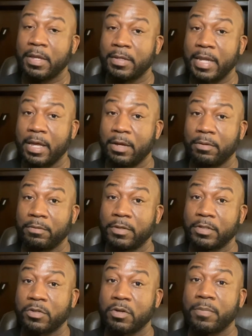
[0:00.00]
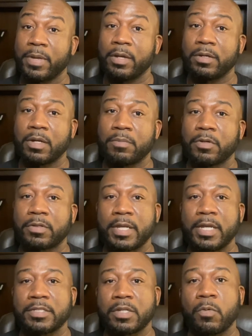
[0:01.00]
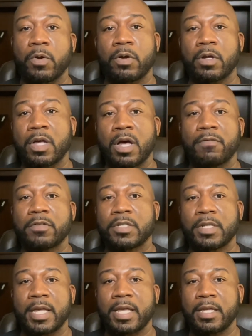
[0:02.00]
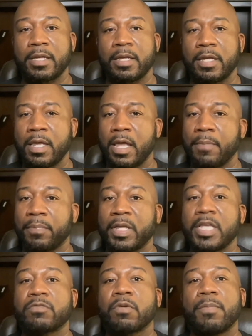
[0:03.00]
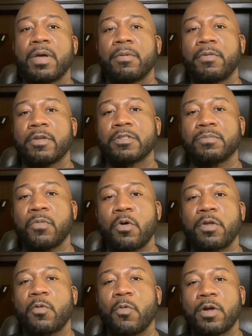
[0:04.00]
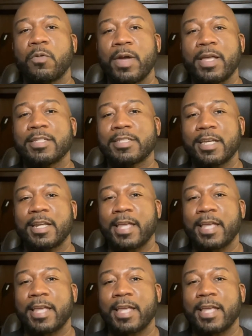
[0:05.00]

Now, there's gonna be a number of things that we're gonna cover today, and please remember there's more than one way to skin a